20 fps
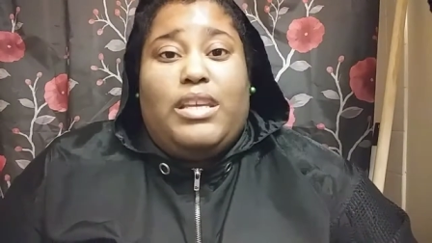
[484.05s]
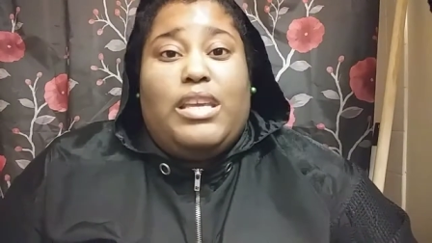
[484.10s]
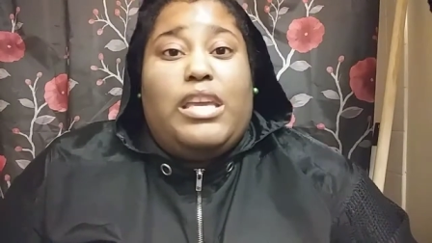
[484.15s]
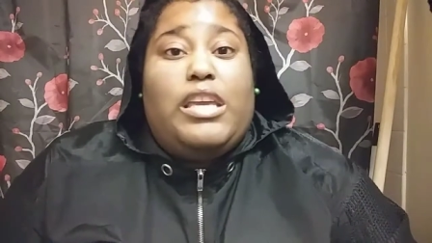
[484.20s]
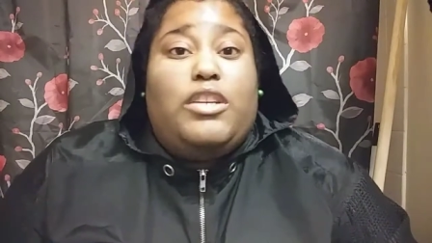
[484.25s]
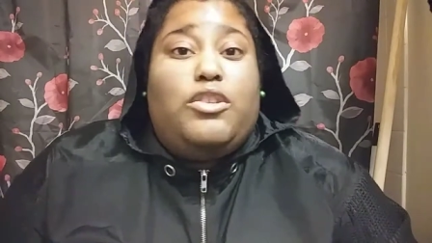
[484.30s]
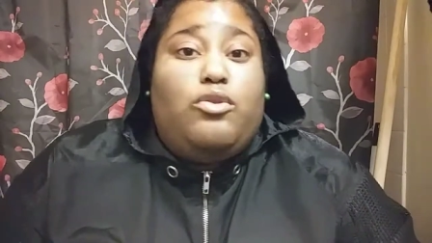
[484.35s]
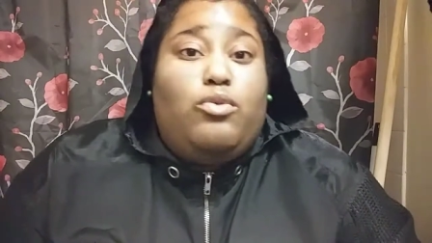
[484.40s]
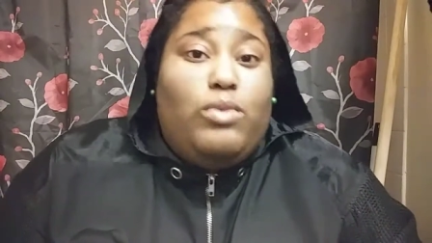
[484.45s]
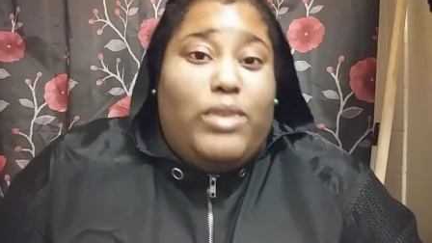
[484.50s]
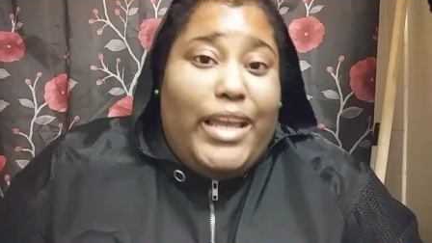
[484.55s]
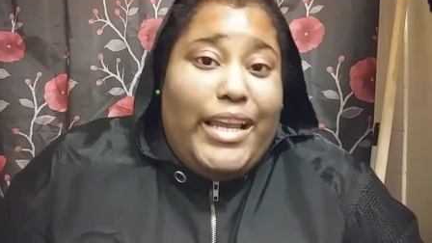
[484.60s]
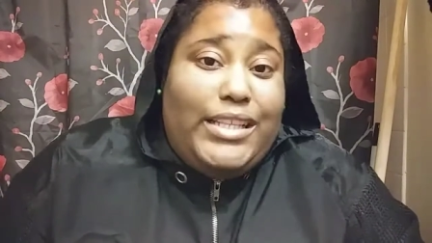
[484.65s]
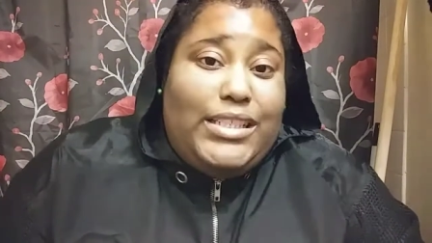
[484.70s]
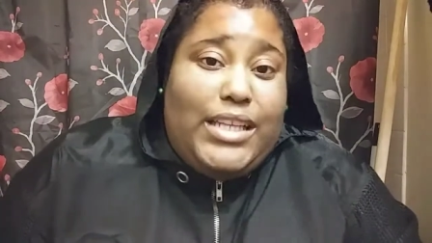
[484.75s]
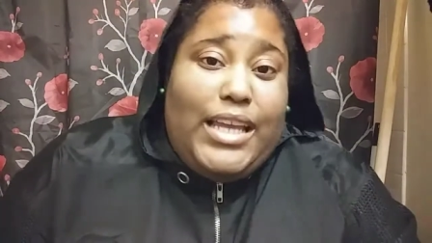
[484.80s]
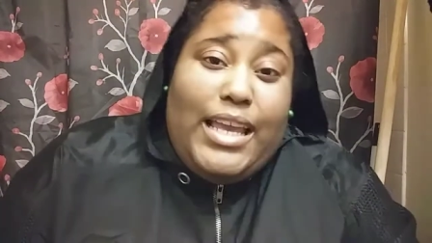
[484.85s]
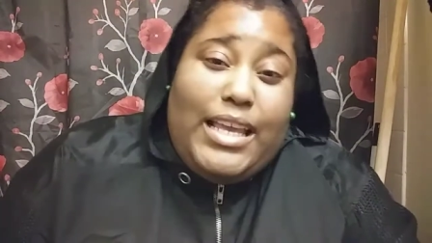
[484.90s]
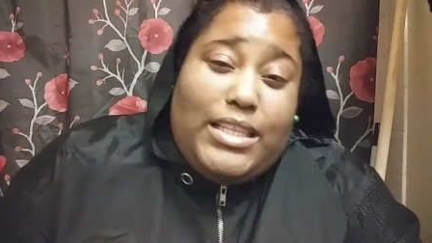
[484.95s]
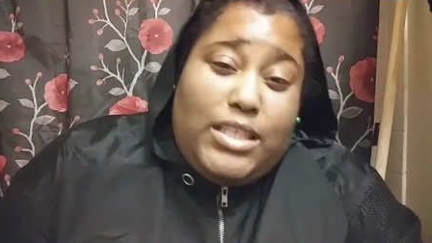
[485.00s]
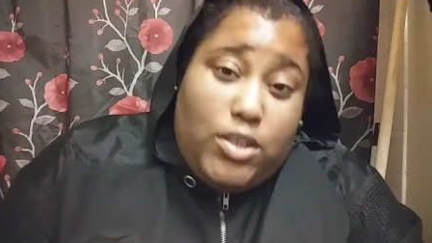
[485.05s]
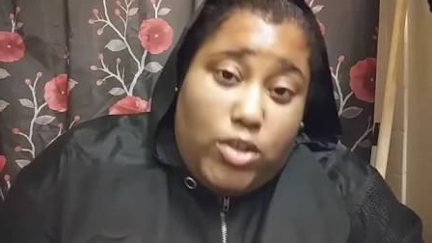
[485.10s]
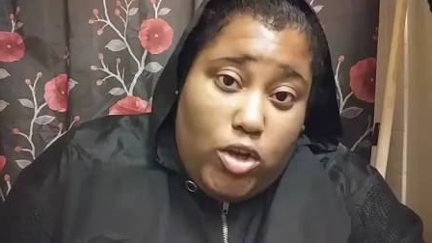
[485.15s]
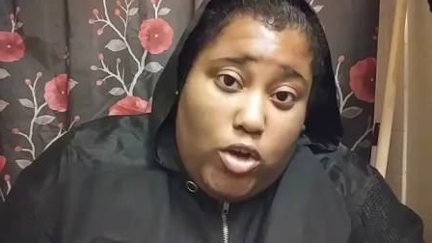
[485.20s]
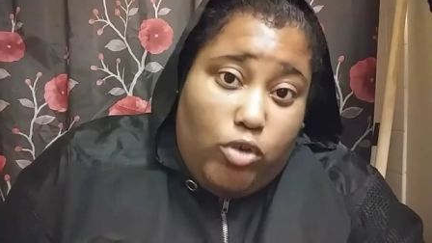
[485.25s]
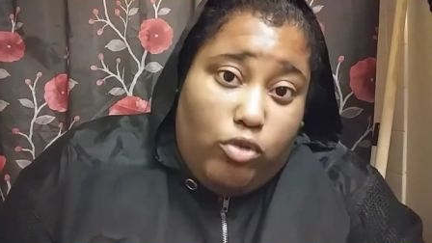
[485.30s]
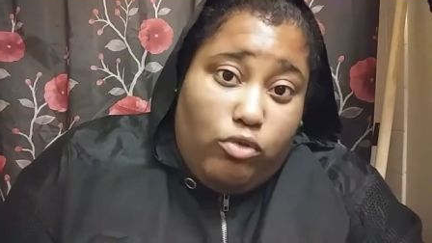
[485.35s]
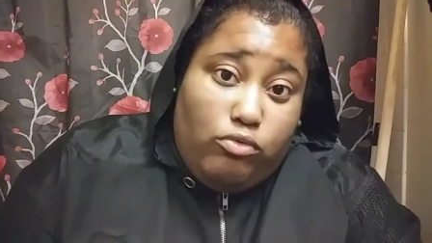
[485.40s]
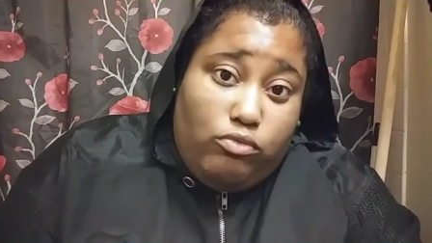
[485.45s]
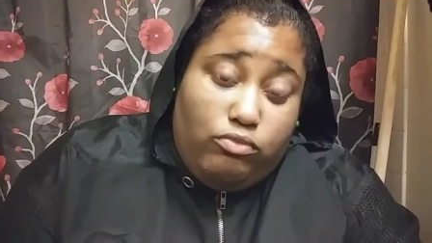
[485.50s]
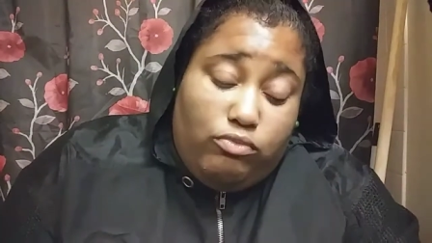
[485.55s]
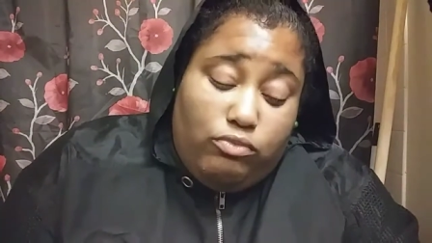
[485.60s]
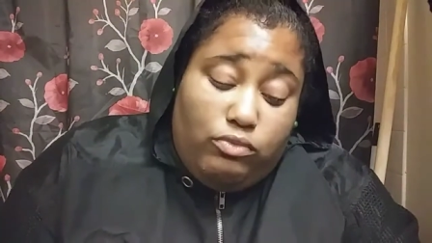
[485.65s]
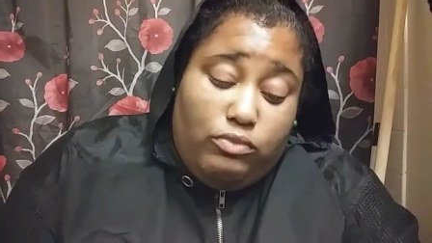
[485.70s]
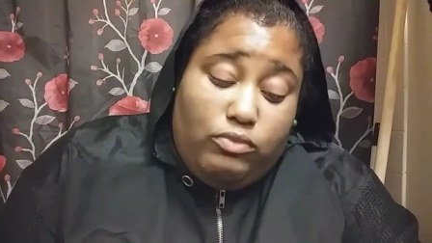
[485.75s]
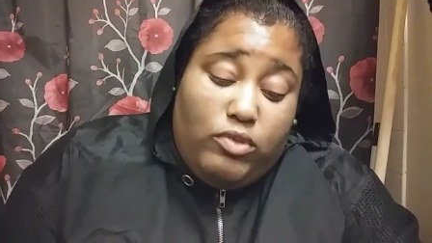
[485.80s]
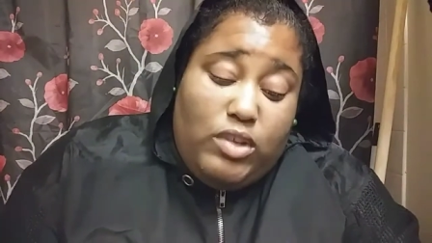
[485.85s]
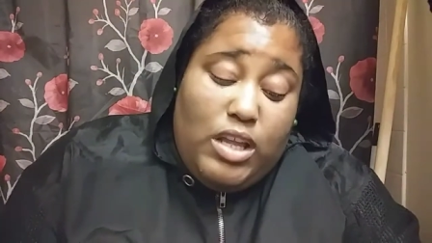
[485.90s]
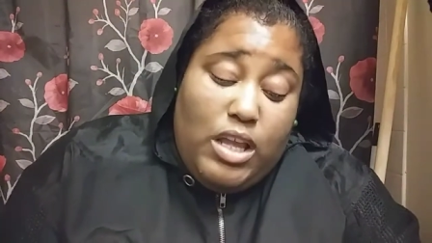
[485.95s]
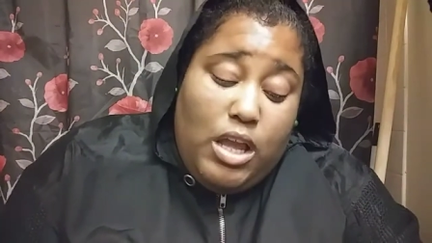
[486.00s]
is you let Jazz know
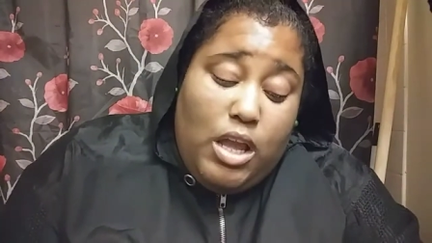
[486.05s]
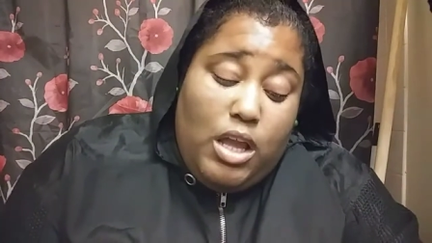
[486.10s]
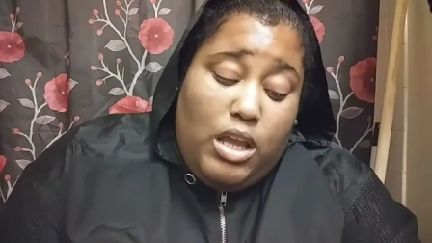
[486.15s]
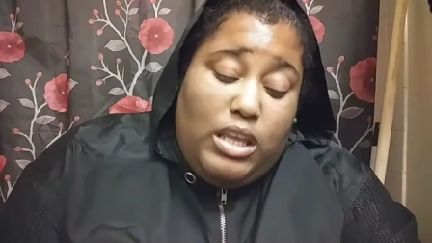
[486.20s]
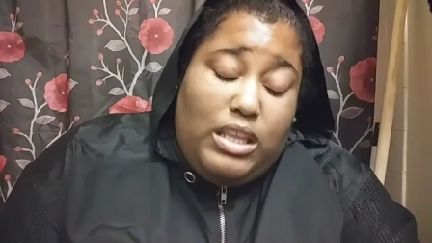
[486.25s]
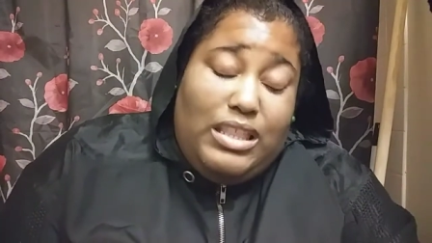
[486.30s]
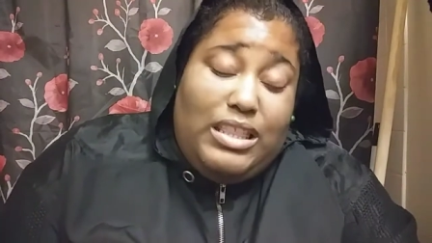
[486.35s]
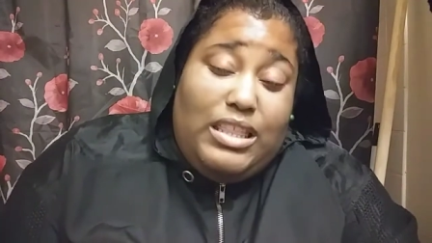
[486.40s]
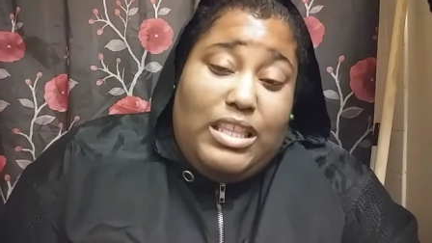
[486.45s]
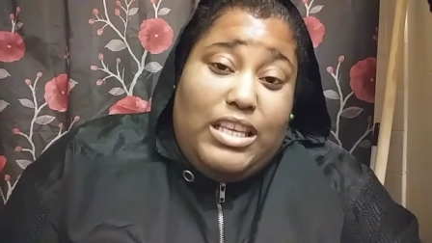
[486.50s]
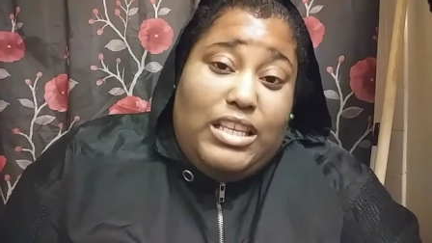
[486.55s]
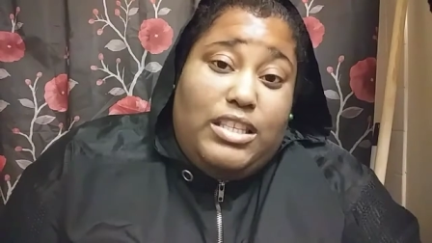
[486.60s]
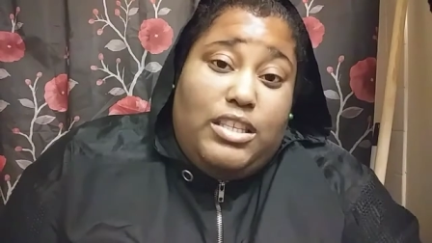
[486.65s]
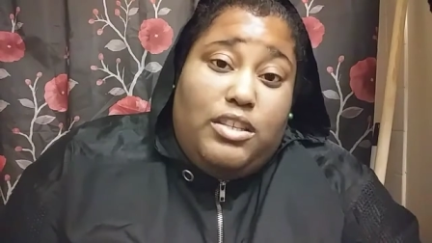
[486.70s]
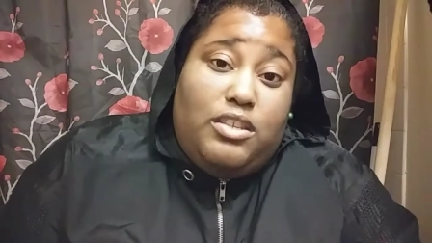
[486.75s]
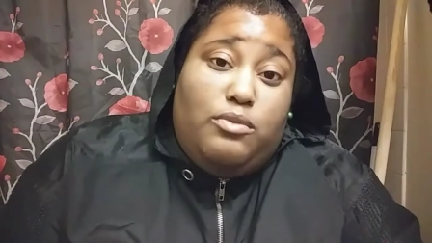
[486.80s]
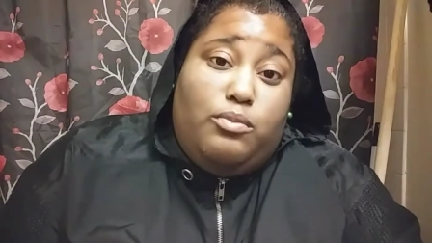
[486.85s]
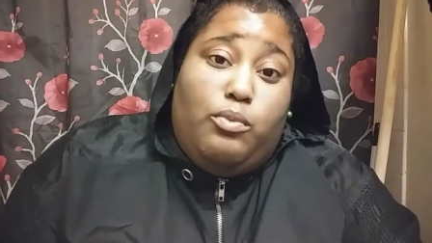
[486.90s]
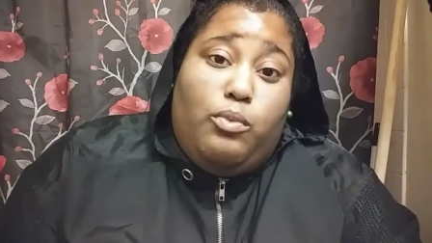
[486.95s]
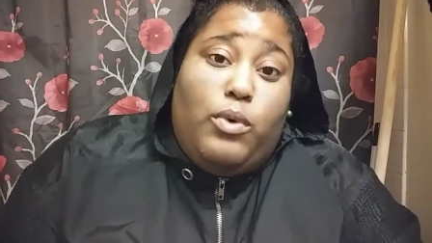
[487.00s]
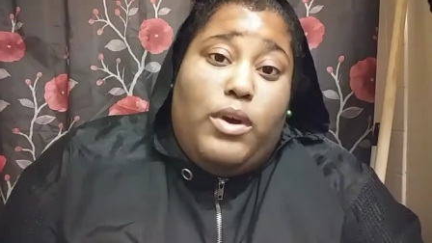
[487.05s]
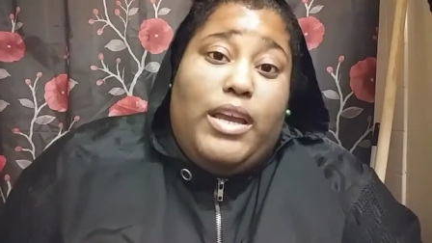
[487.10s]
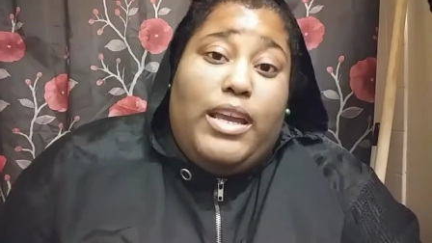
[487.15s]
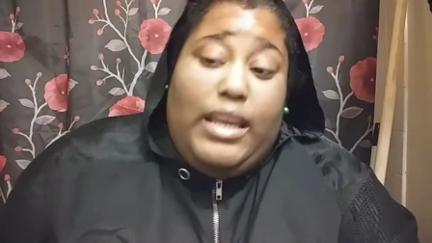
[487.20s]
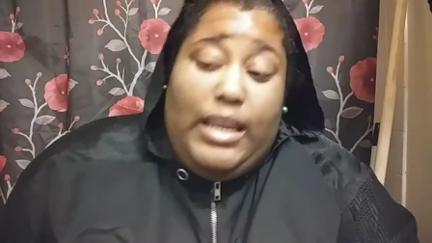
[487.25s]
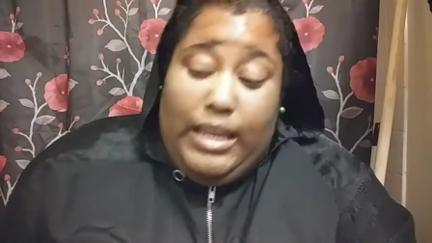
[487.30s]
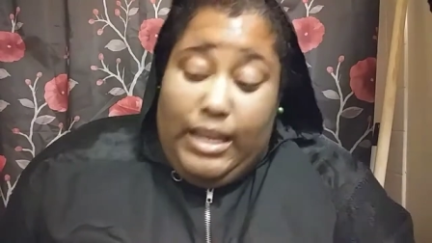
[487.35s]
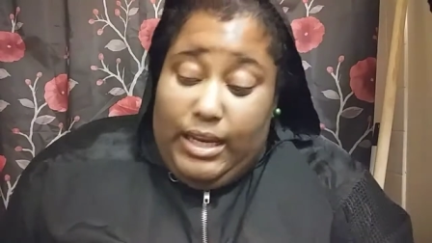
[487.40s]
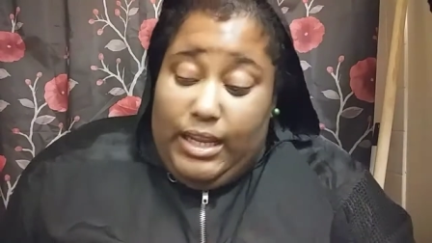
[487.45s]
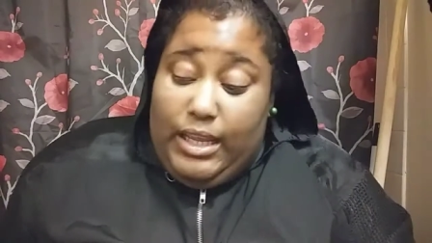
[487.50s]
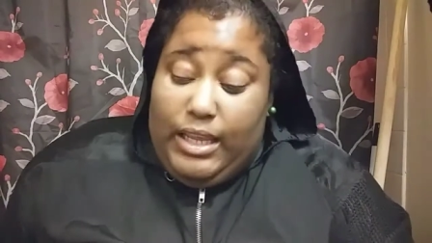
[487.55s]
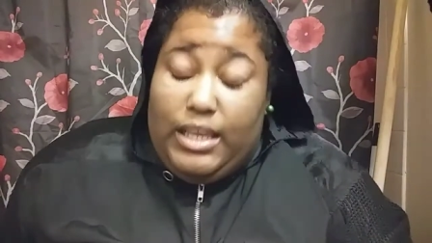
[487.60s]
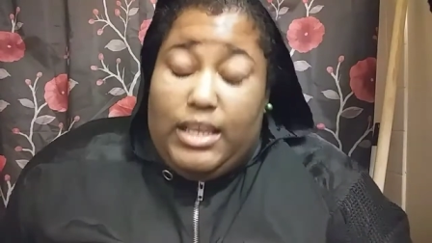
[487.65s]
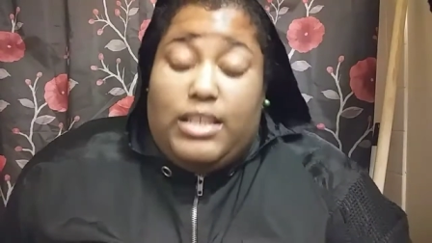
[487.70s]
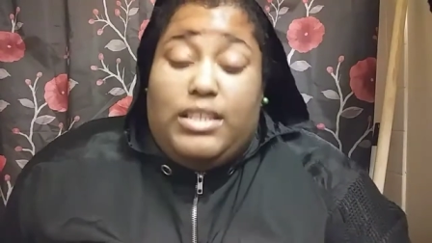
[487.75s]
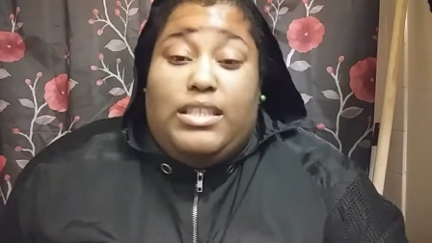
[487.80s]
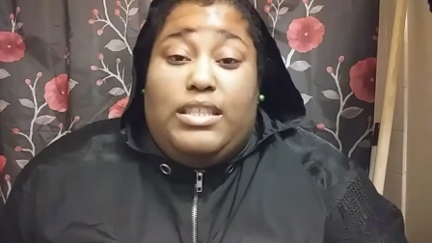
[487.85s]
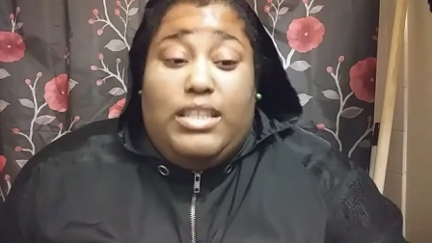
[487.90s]
this is what it is.